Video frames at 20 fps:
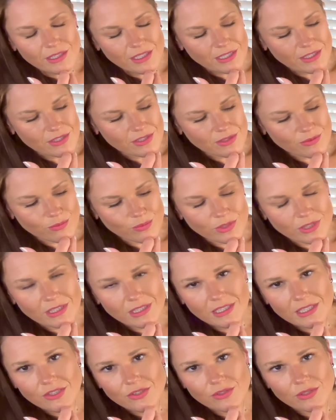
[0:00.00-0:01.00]
It's a
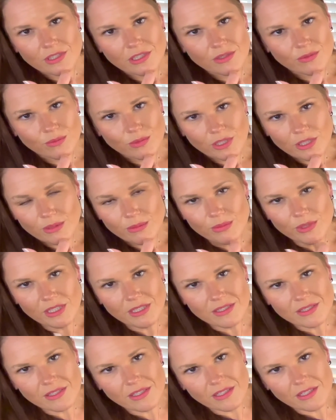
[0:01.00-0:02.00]
really intricate web, and
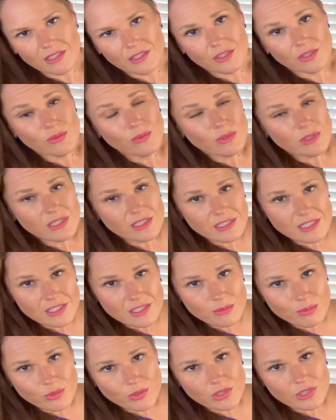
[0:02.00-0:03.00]
it's like you don't want to
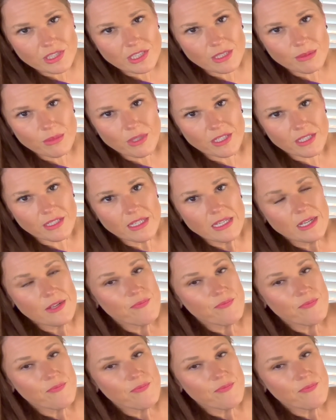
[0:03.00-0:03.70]
disappoint anybody,